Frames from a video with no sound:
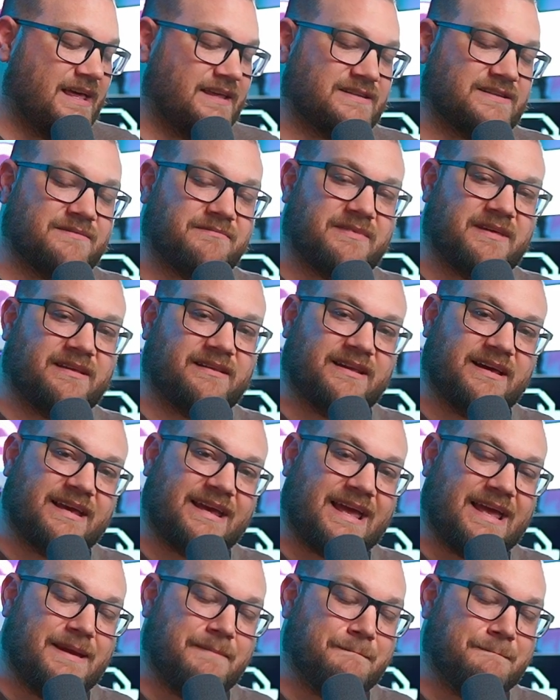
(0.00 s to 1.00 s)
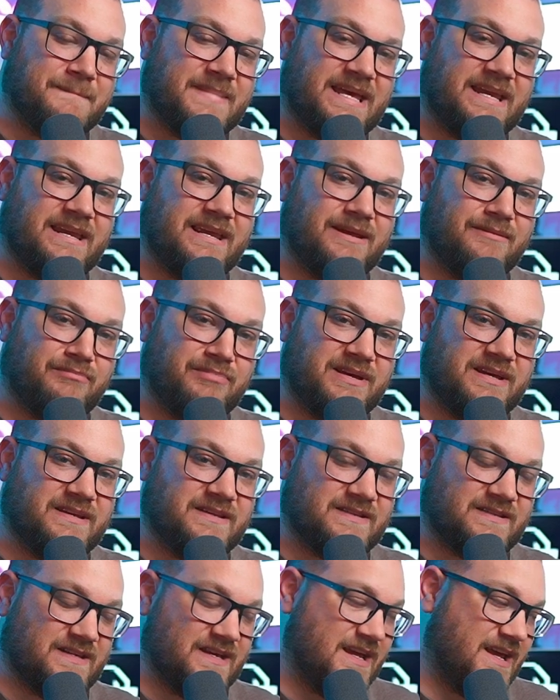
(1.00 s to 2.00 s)
something like a mini P
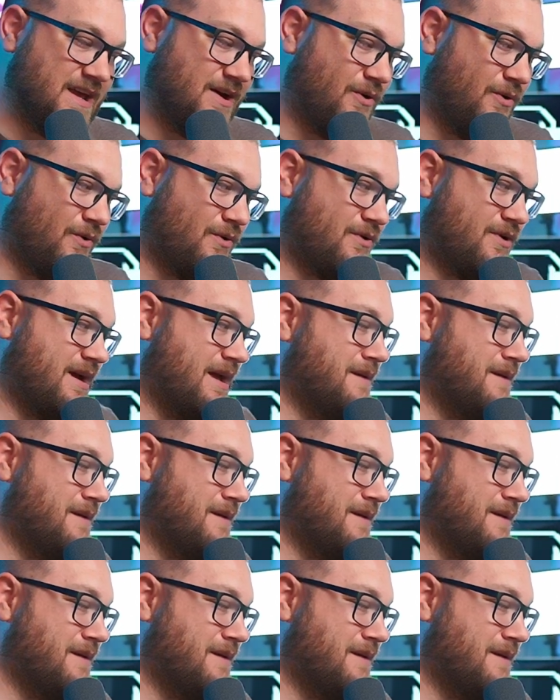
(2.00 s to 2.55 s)
C or